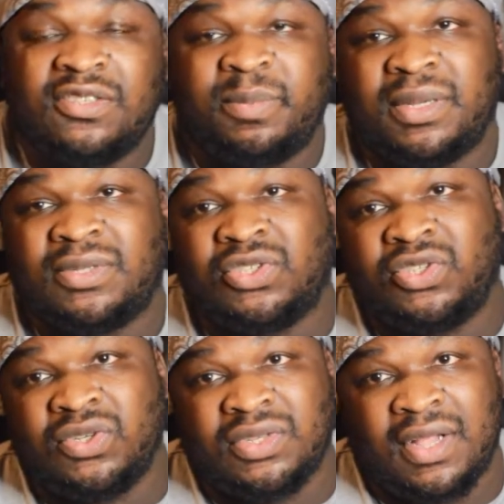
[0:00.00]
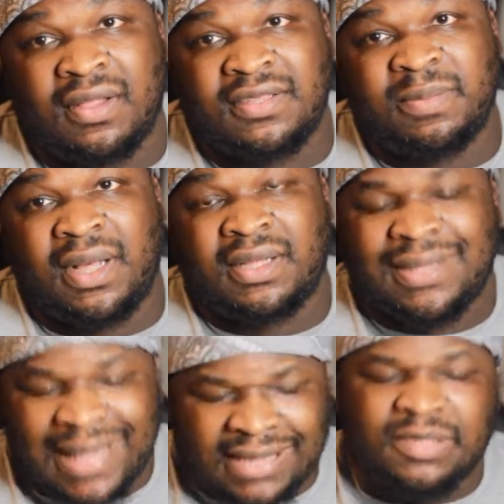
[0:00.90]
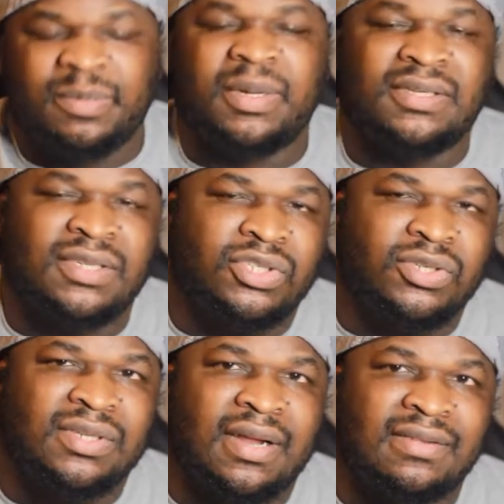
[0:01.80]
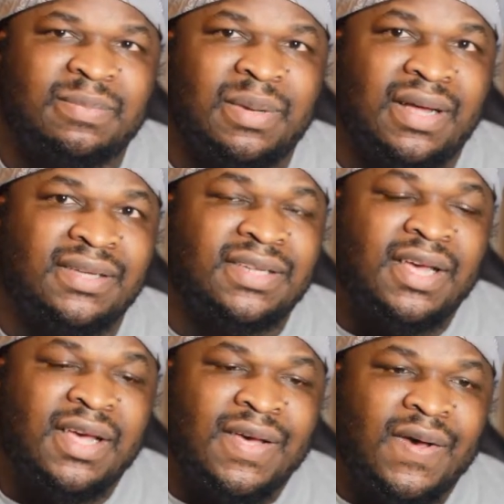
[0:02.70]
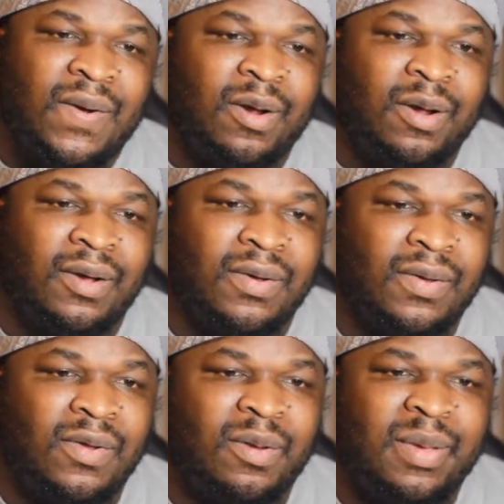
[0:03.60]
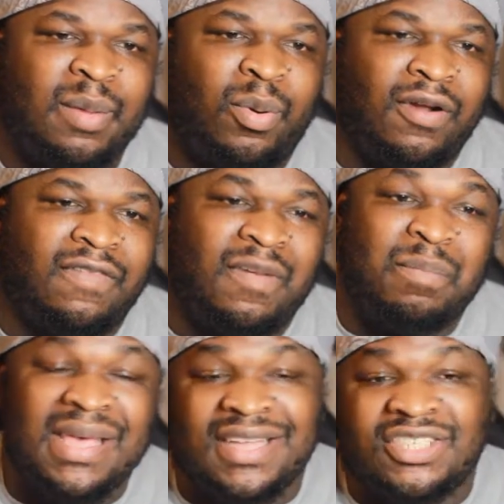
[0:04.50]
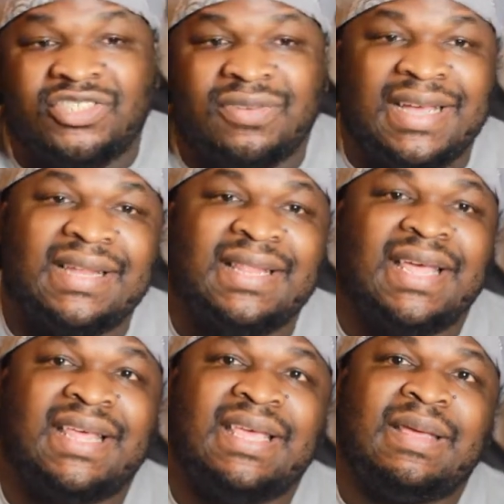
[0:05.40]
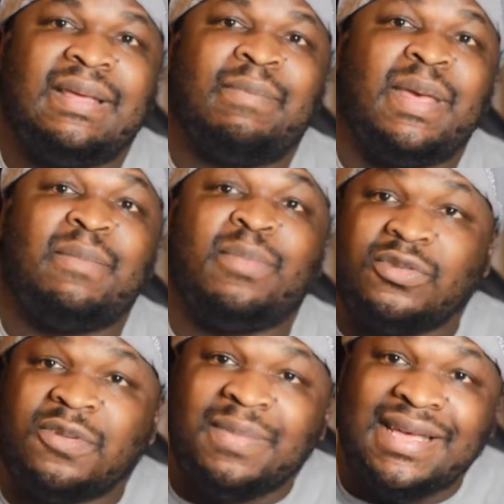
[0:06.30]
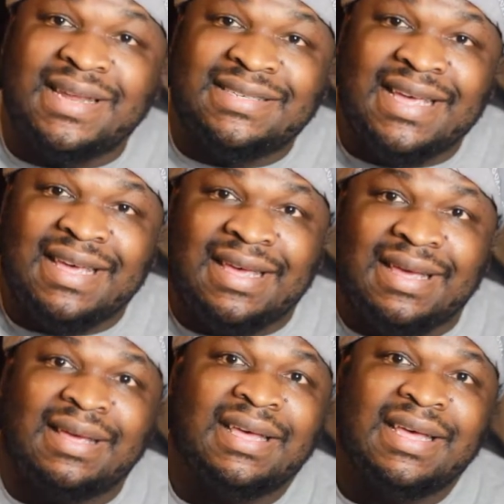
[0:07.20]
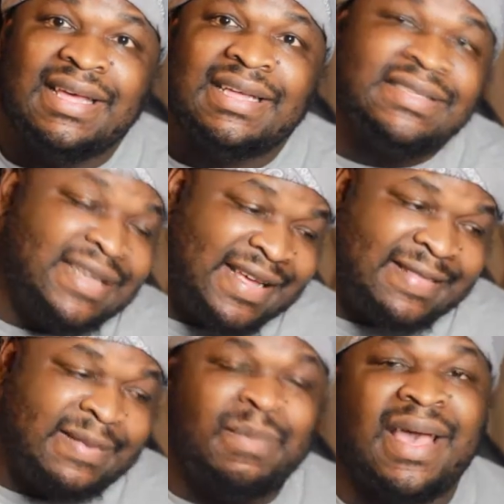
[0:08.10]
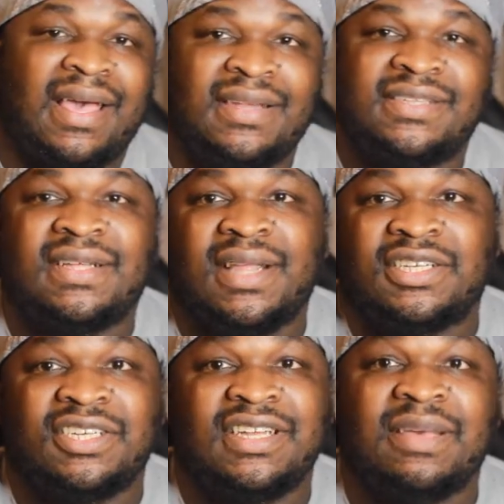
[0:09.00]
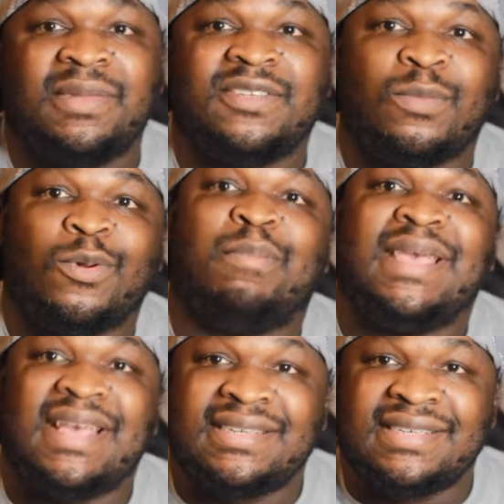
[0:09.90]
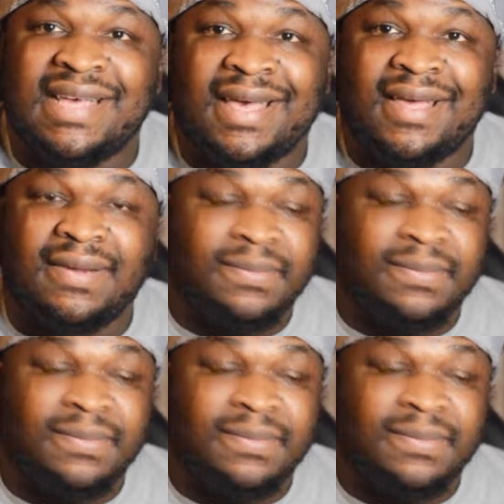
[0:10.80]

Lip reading: two pairs of shoes out of this box, the last two pairs of shoes out of this box, are going to be a part of a BS trade that he bamboozled me into taking to get them back in his collection and give me some more BS he had.